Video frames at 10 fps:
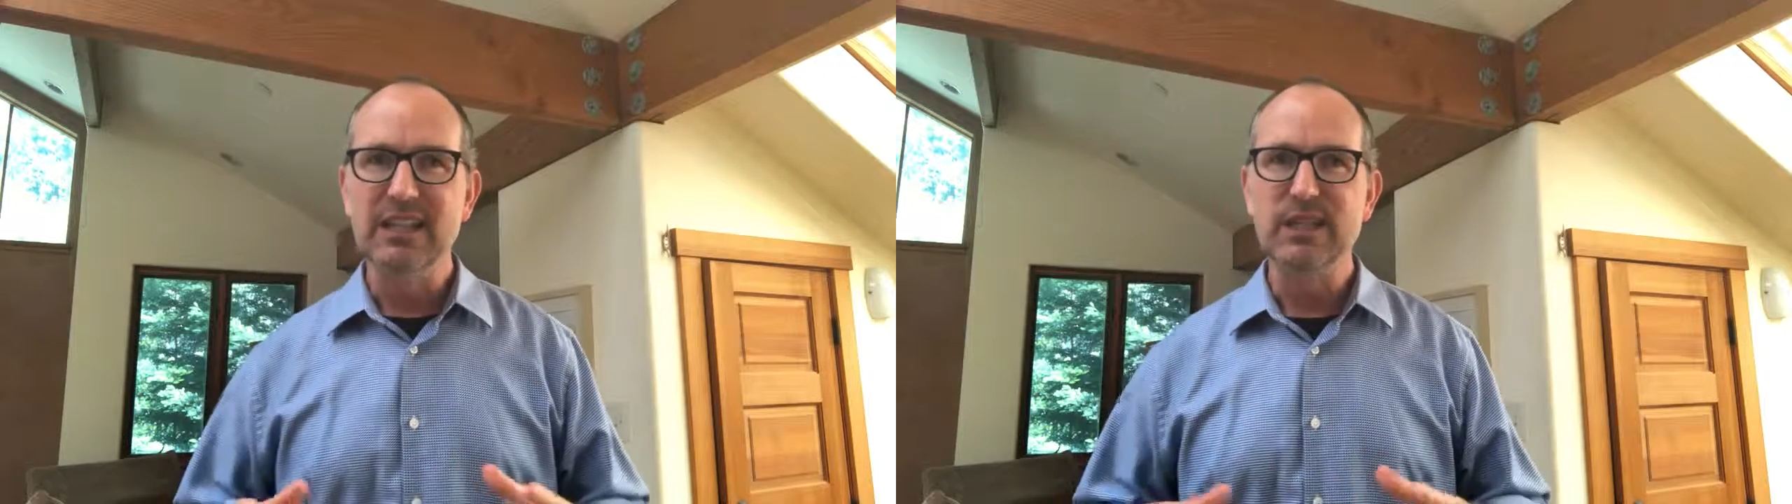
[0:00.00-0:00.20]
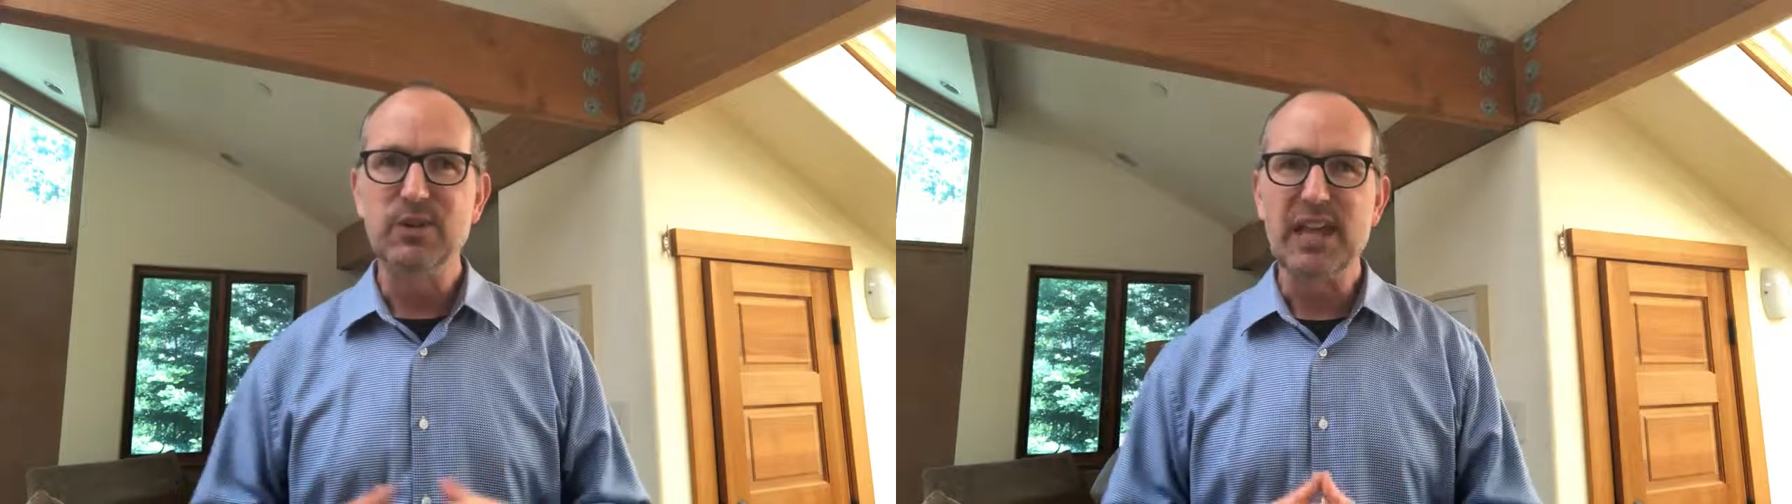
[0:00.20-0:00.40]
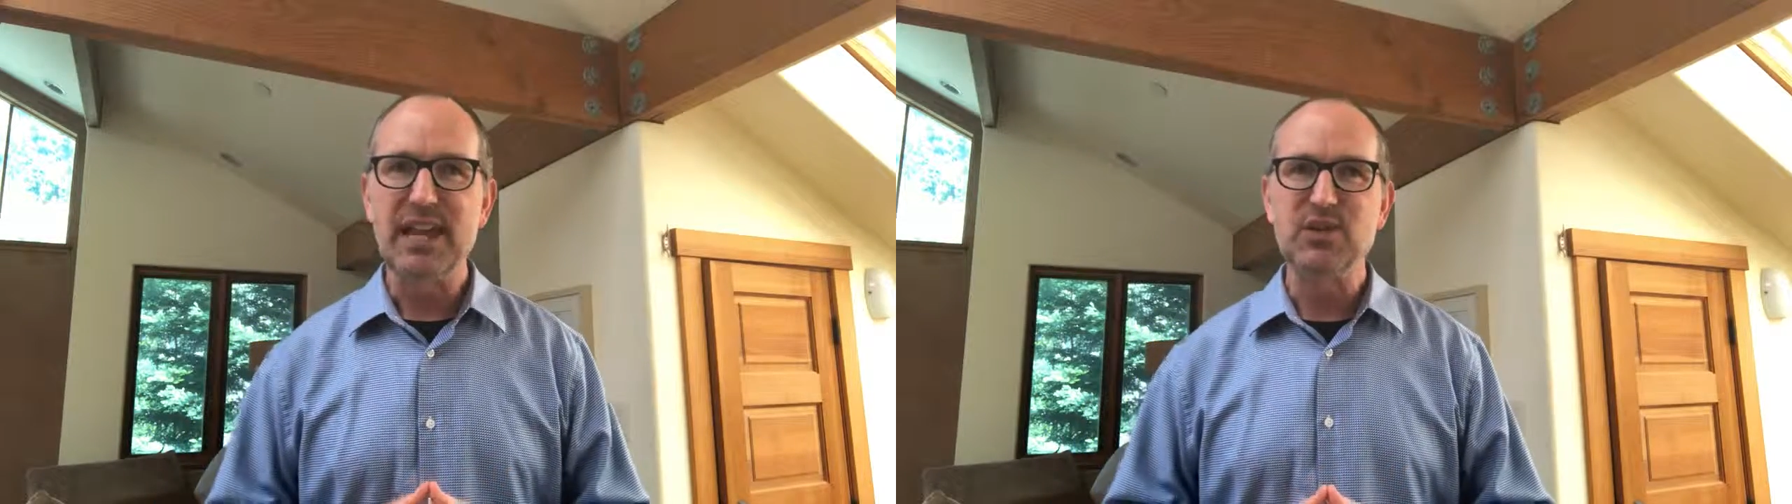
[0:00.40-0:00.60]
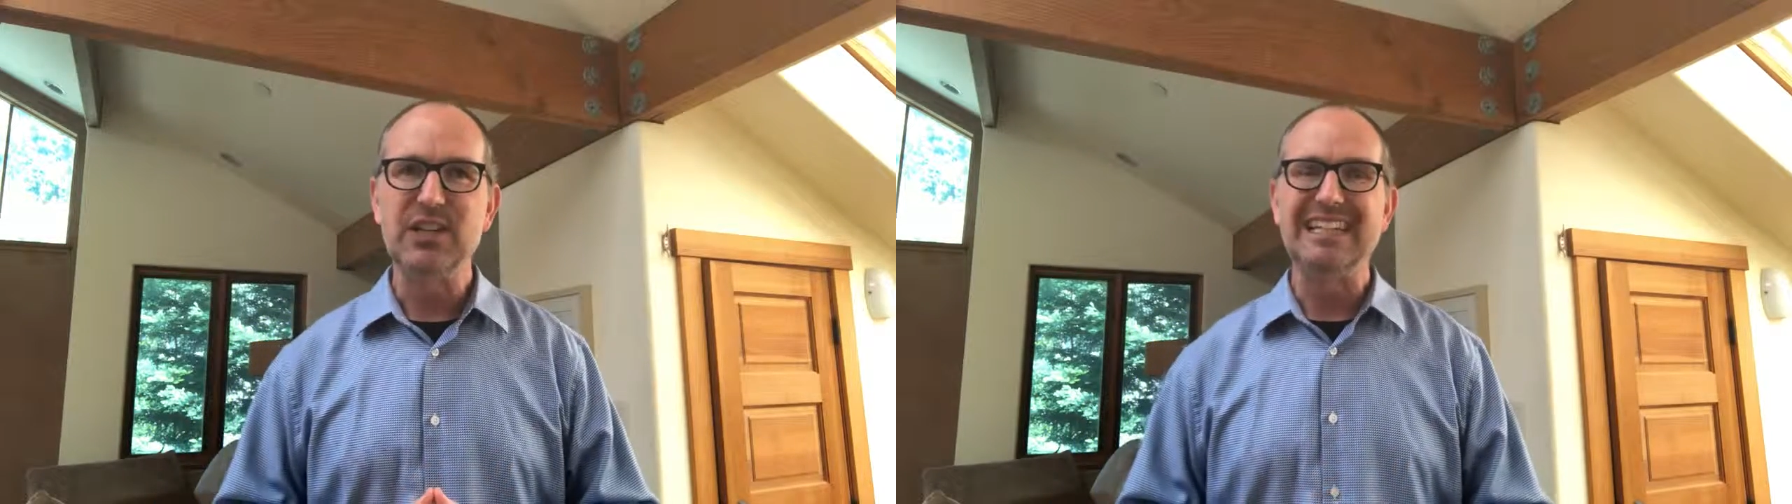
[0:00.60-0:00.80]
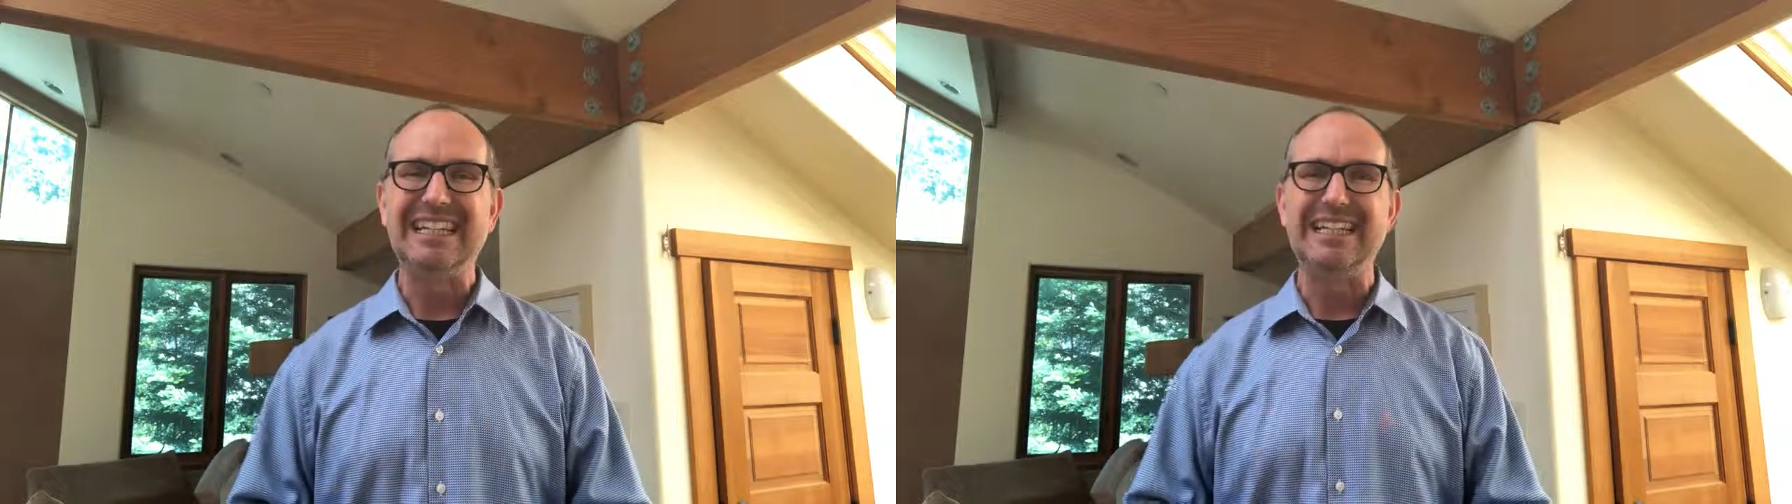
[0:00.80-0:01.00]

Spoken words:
location.